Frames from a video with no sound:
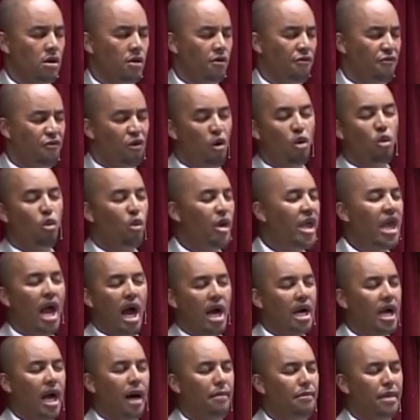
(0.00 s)
For we are
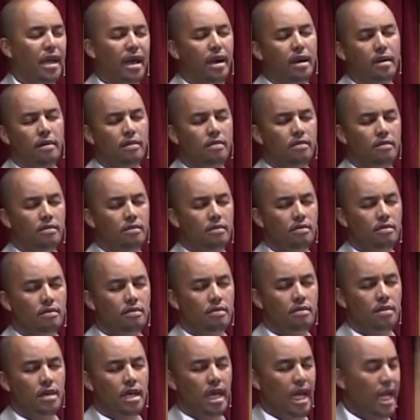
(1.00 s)
coming
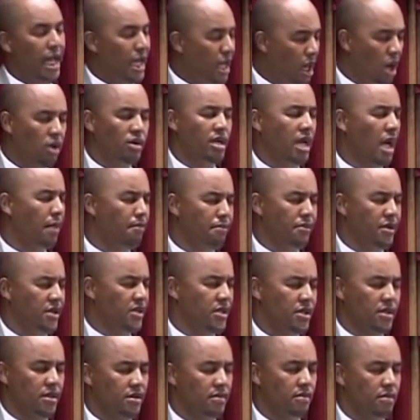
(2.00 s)
in our numbers.